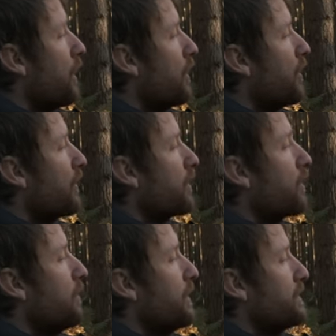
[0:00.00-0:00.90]
the thing that
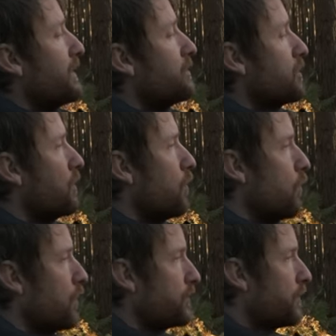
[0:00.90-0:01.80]
got my attention
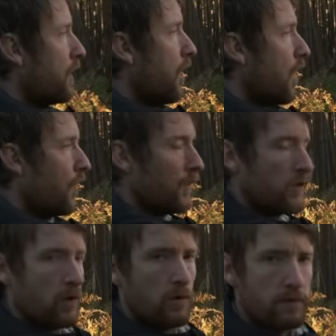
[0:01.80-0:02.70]
was the
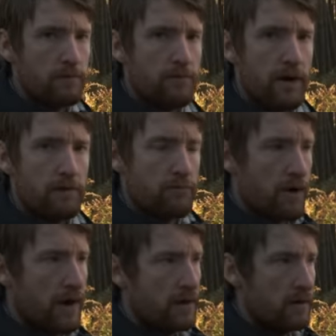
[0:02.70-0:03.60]
golden brown
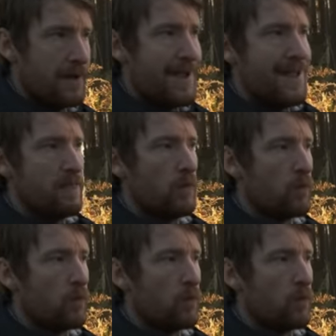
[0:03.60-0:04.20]
bracken in the